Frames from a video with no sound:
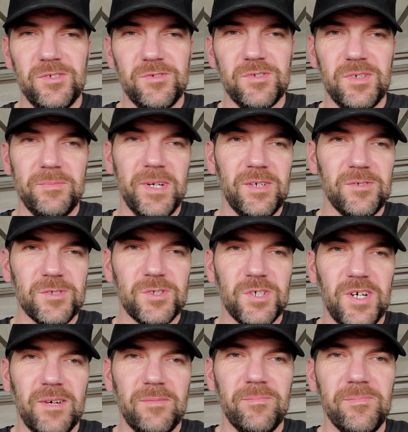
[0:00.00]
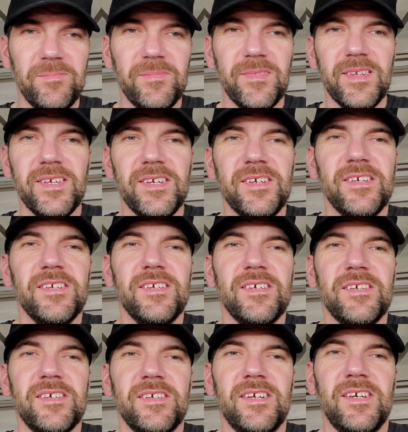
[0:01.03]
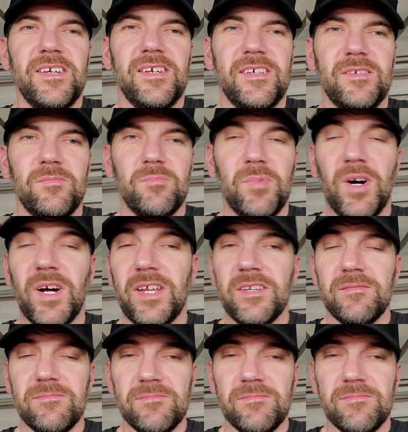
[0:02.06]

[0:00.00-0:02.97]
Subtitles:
use at my old shop and bought it.